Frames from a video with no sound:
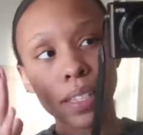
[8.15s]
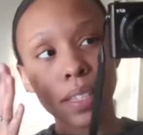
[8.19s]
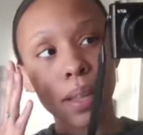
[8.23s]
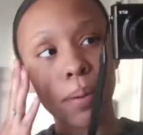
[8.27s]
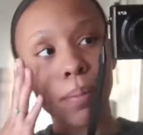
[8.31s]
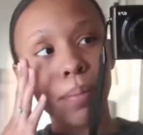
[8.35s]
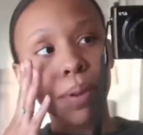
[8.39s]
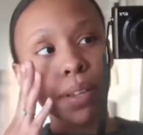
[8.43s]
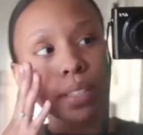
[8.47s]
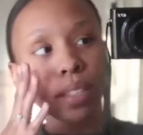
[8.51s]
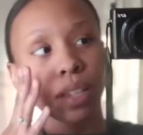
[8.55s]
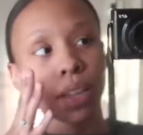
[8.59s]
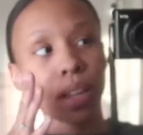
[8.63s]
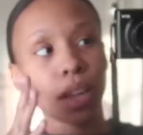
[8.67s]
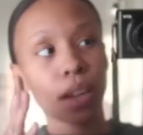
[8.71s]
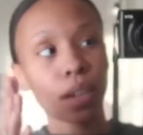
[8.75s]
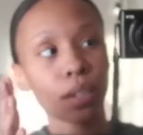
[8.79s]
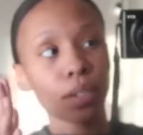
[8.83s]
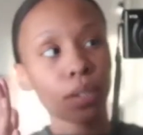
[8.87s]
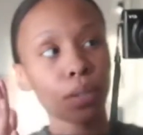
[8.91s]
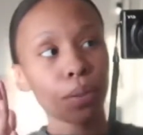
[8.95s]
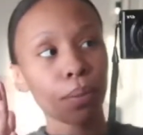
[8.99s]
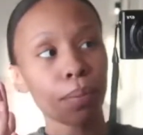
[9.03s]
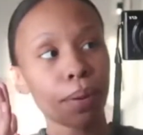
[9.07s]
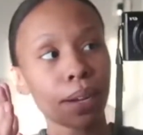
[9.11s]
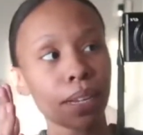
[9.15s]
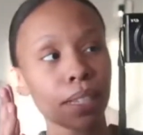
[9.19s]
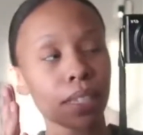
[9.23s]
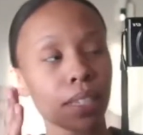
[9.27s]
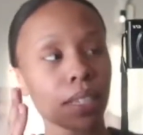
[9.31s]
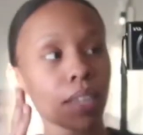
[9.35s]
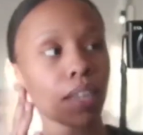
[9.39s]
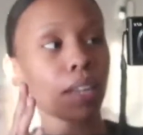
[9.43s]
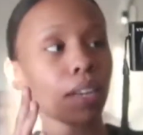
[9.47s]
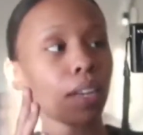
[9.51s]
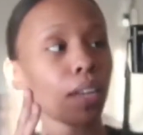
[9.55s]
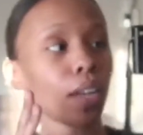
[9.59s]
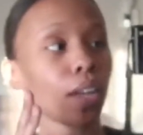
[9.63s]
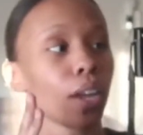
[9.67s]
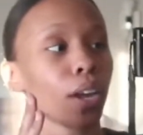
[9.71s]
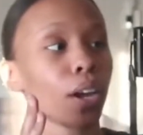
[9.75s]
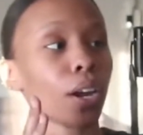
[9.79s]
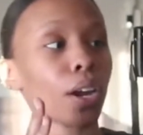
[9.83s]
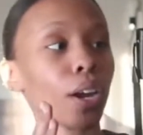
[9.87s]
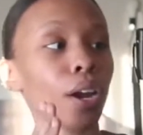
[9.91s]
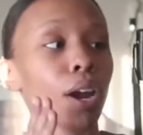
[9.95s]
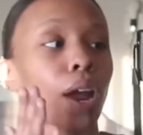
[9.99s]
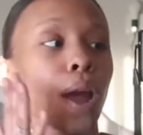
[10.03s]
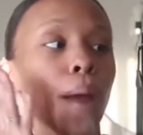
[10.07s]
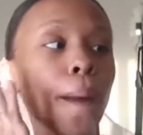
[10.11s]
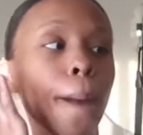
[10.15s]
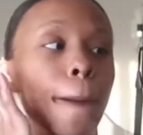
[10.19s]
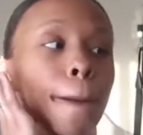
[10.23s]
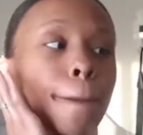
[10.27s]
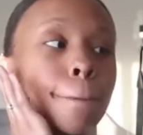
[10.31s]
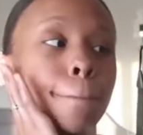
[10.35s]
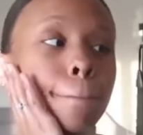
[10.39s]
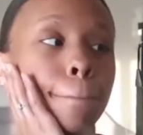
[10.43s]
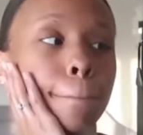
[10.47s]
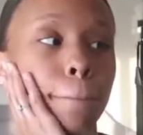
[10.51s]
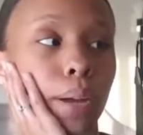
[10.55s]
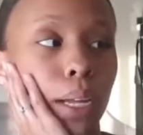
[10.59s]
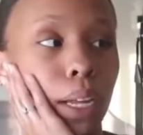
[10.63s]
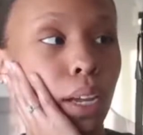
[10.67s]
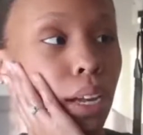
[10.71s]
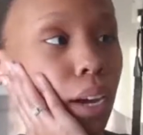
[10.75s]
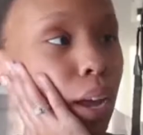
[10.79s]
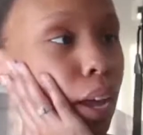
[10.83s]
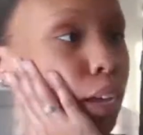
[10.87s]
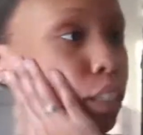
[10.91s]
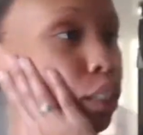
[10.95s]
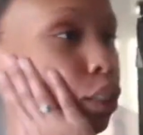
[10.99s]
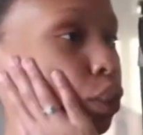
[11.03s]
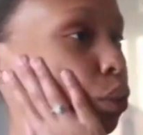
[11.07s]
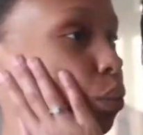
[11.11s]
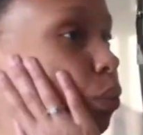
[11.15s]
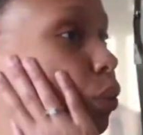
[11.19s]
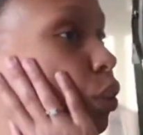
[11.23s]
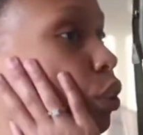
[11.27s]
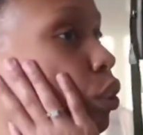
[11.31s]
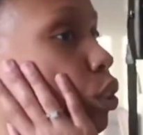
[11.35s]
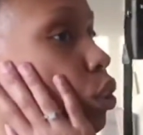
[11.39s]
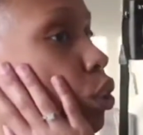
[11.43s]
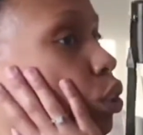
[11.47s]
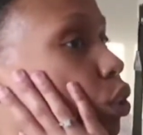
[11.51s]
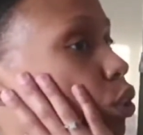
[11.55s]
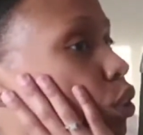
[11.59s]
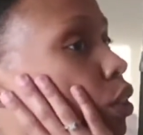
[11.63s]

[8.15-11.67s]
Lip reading: I'm about to get into my skincare, but I just wanted to show you